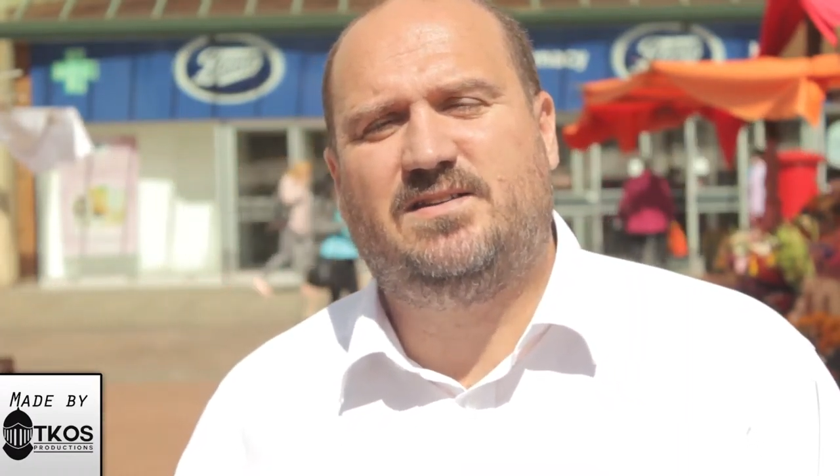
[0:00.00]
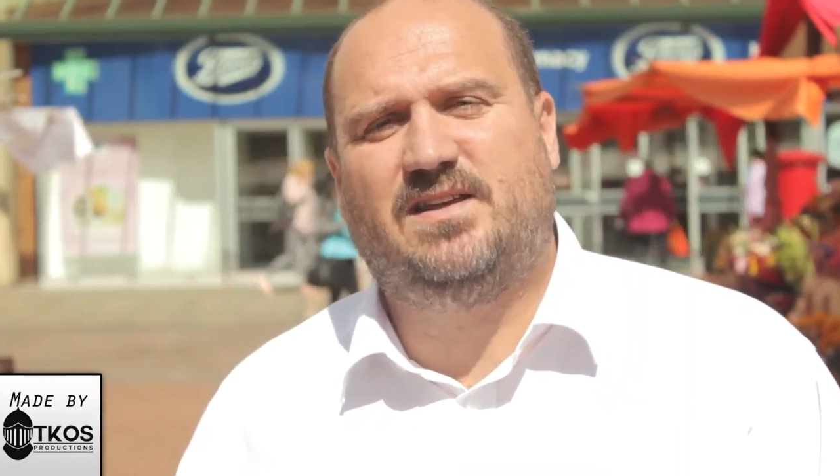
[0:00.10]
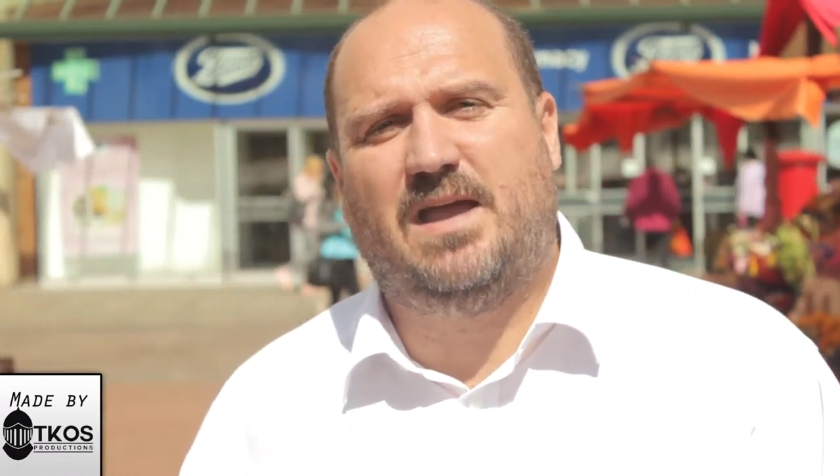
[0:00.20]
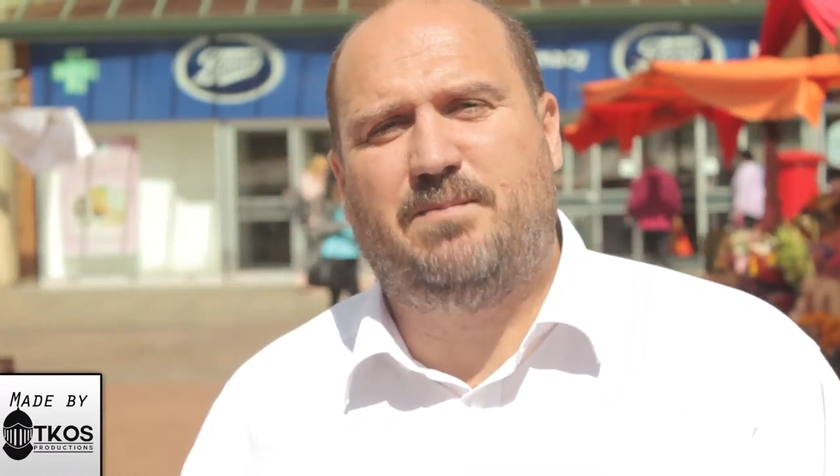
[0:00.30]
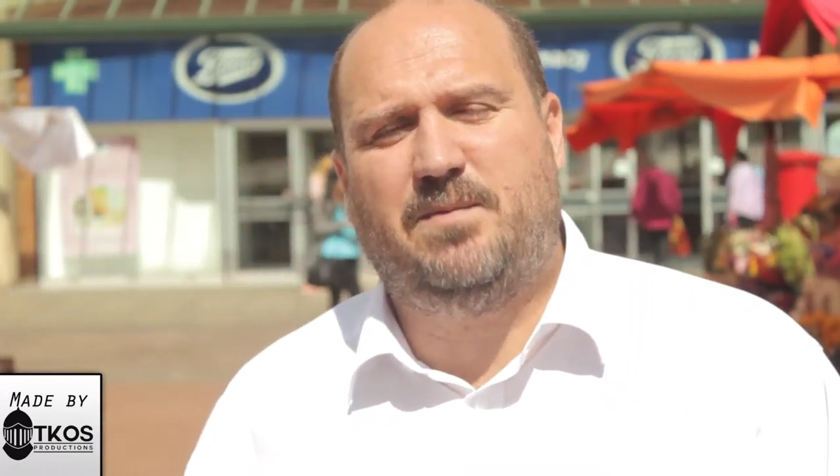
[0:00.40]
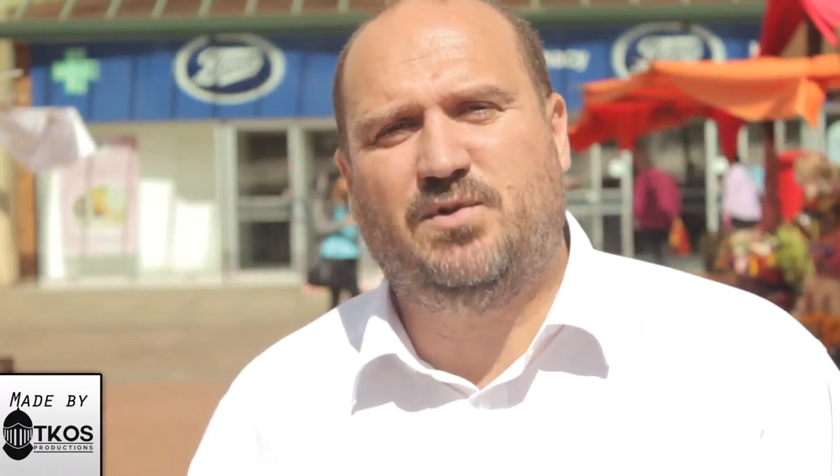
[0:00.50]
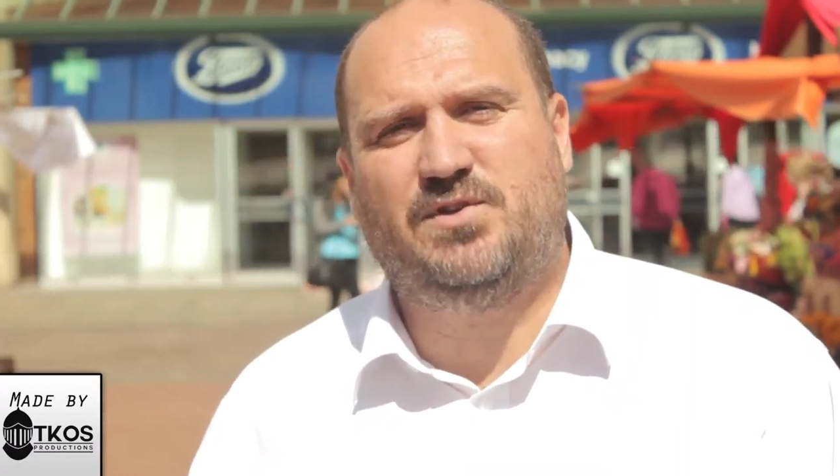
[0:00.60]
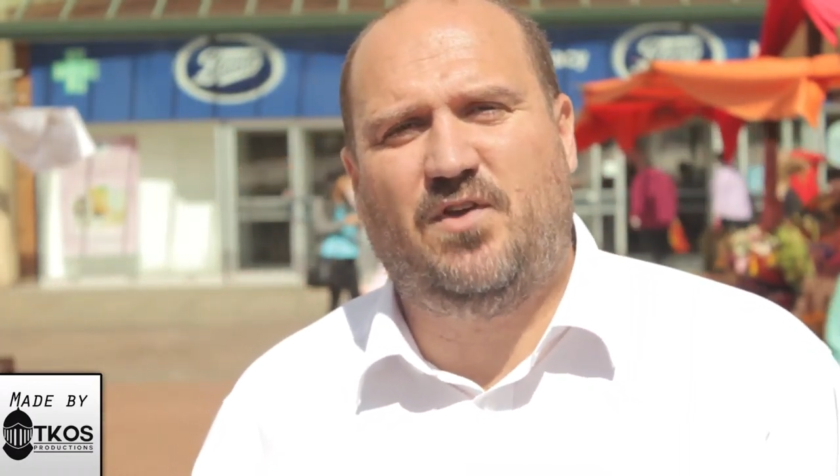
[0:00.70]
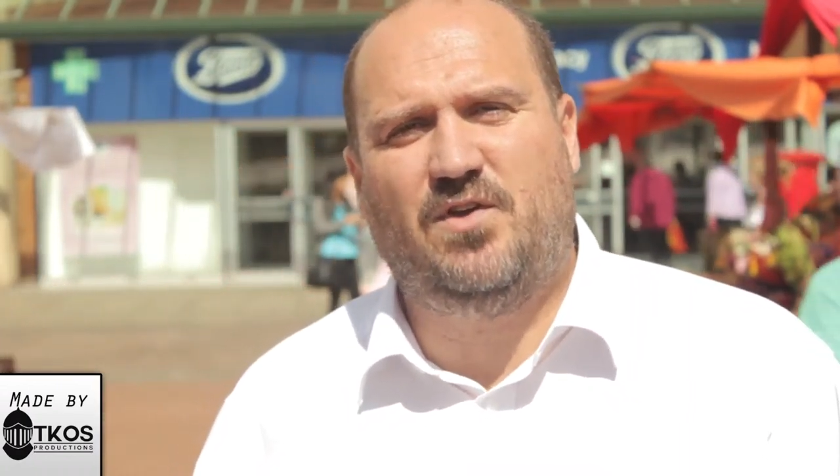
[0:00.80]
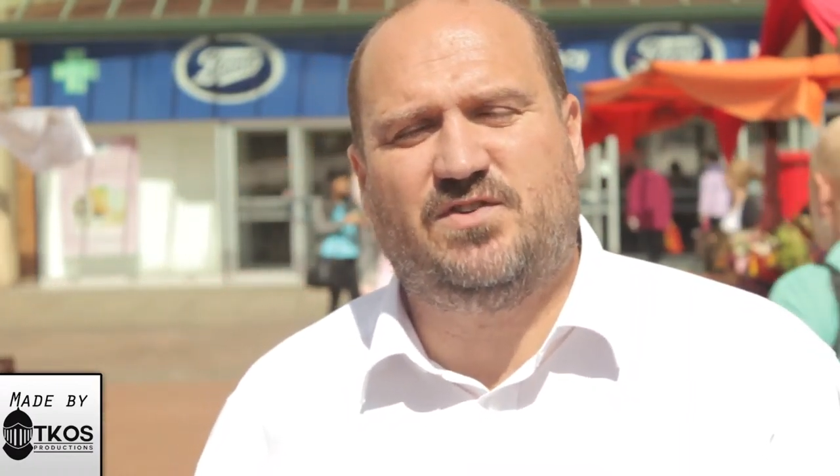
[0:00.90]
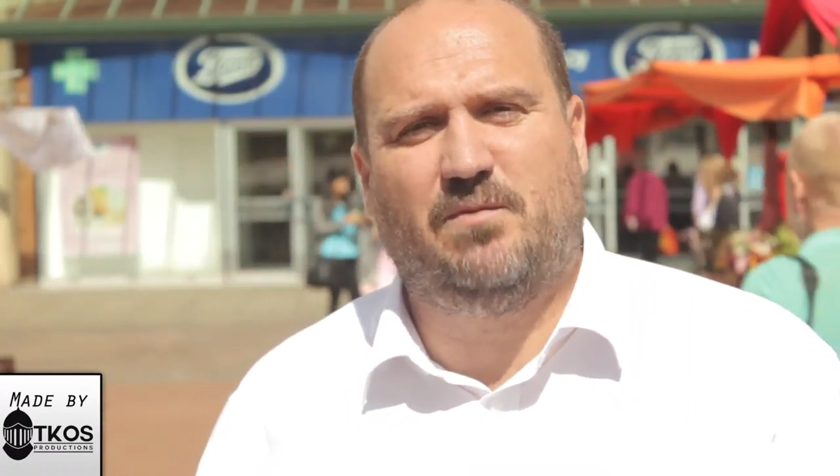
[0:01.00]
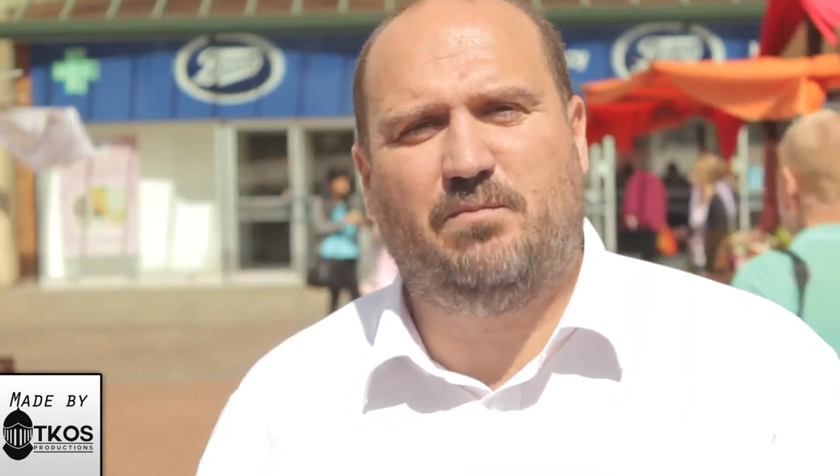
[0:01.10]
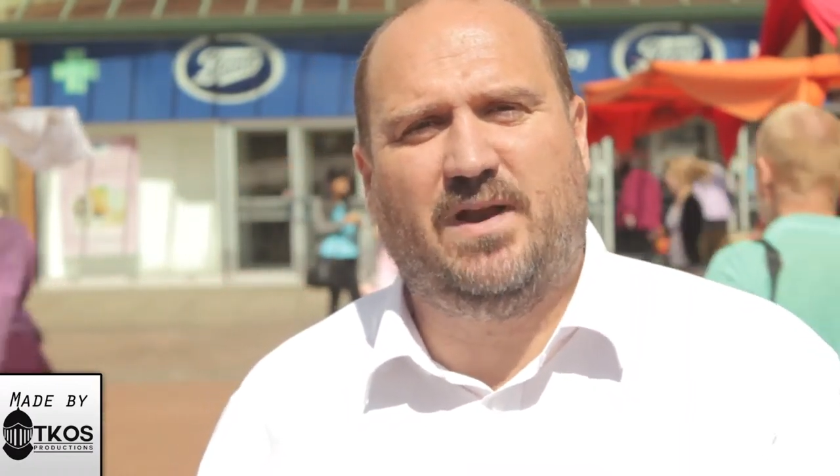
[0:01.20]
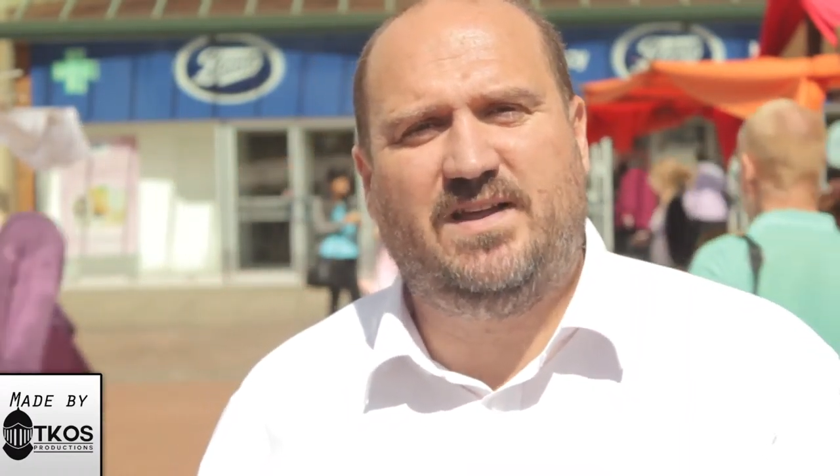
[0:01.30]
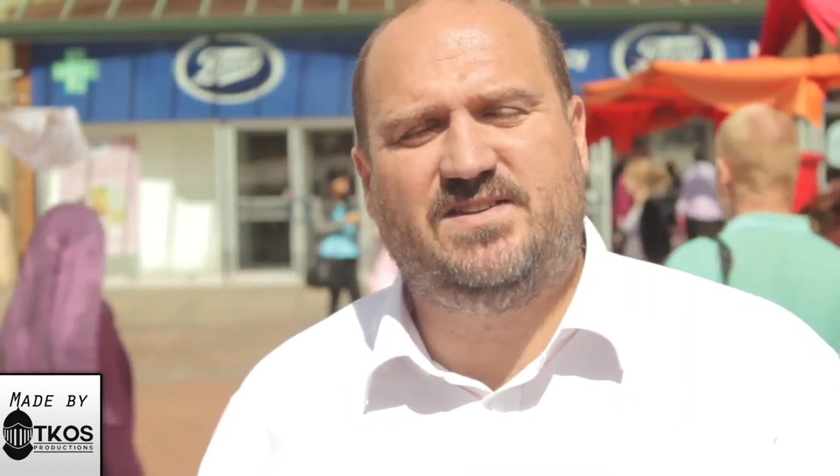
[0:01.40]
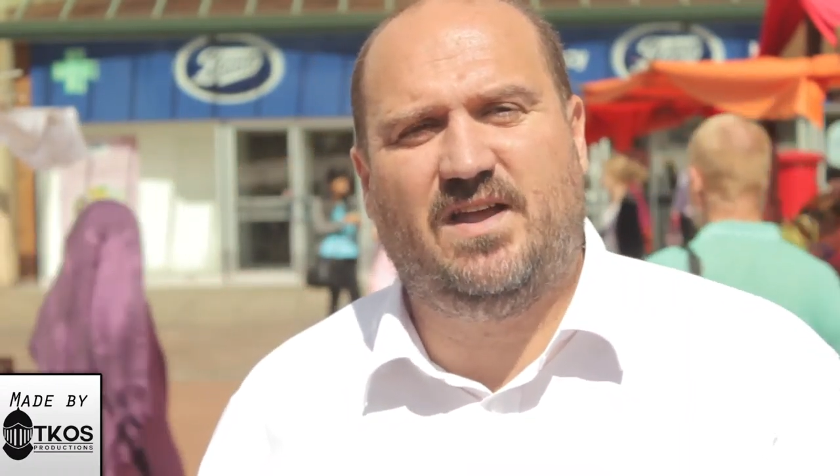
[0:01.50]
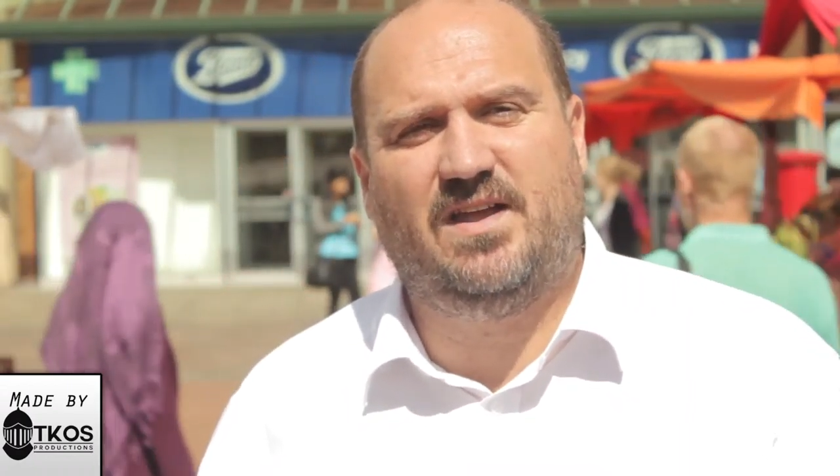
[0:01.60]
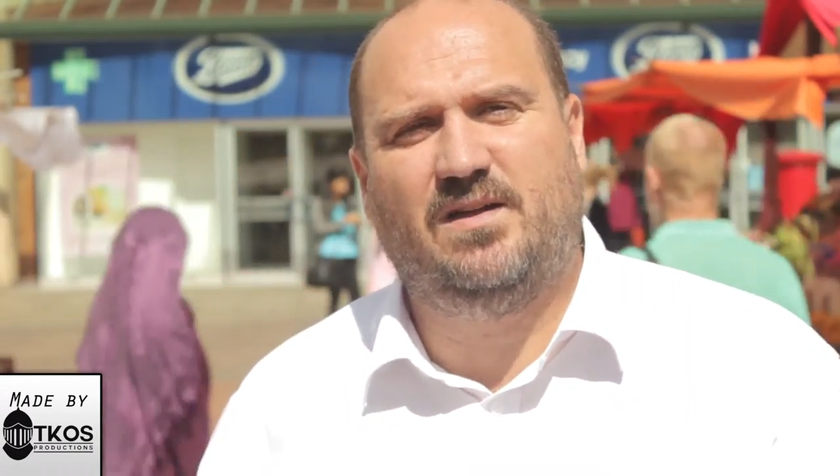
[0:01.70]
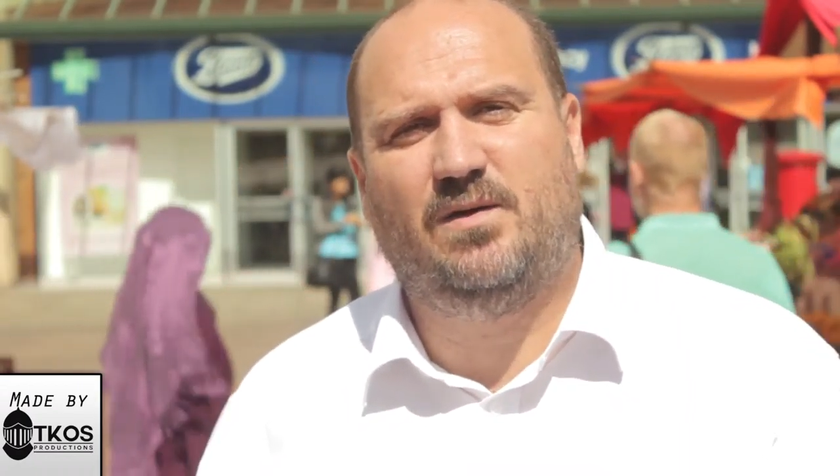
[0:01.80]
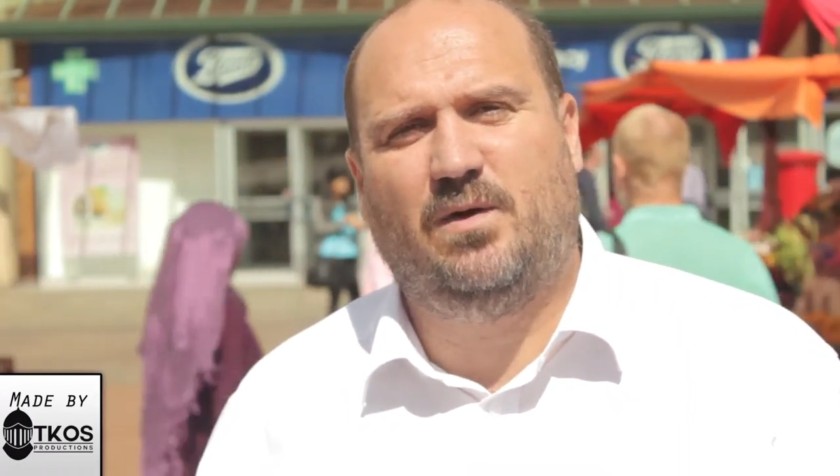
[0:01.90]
to get people's views on policing